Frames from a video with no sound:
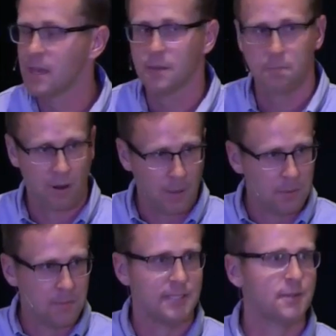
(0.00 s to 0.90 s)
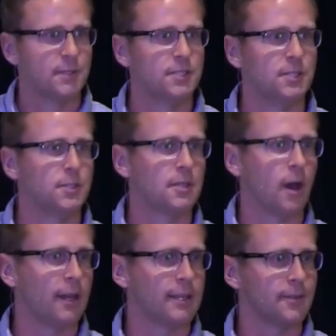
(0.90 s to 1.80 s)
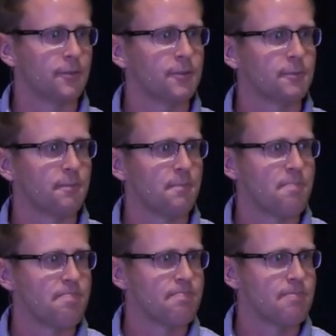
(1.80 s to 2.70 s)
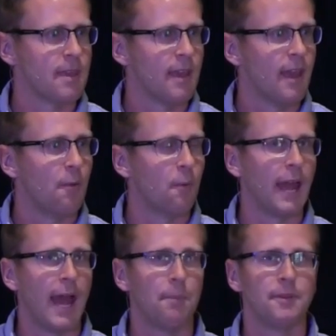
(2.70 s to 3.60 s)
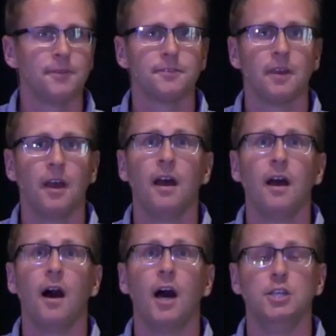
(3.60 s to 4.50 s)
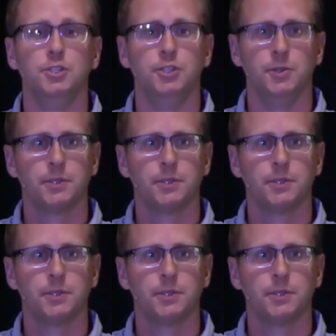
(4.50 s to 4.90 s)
probably to a Jewish audience. What happens? A Jewish